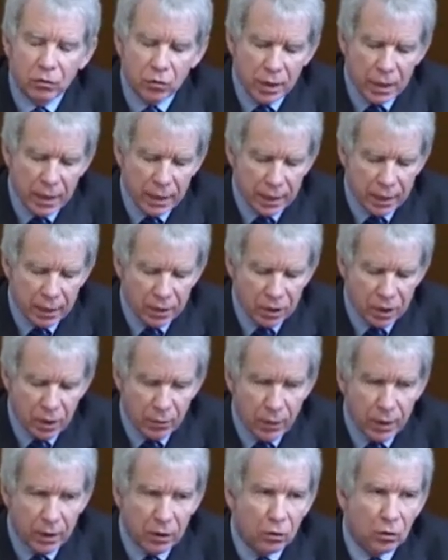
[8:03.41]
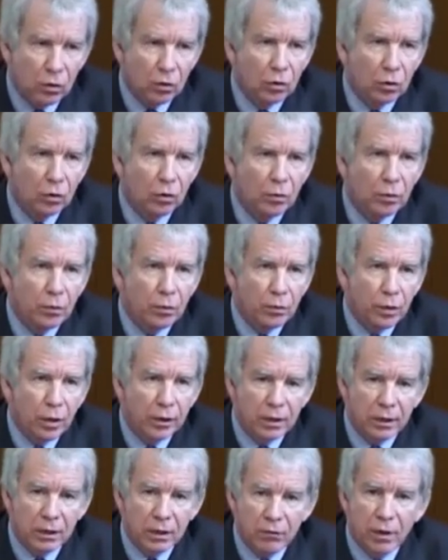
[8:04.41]
really a typical
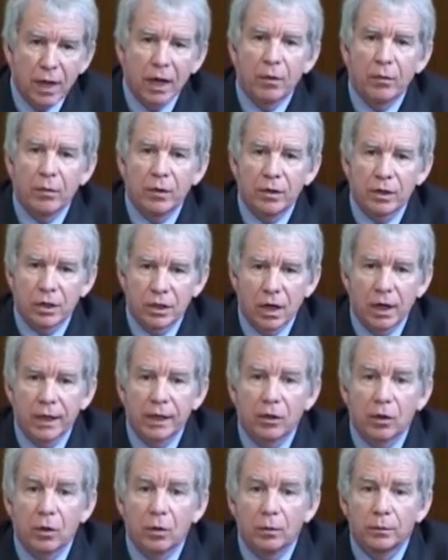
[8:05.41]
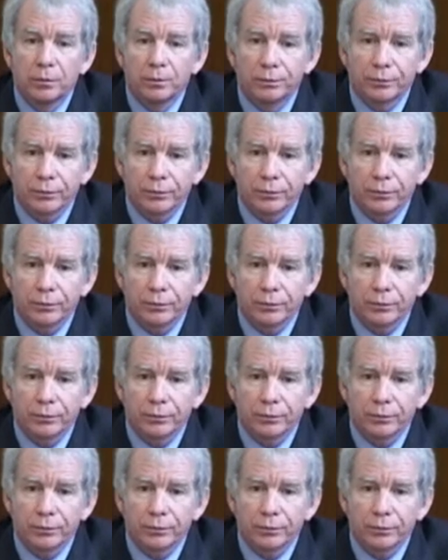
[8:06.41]
product development cycle.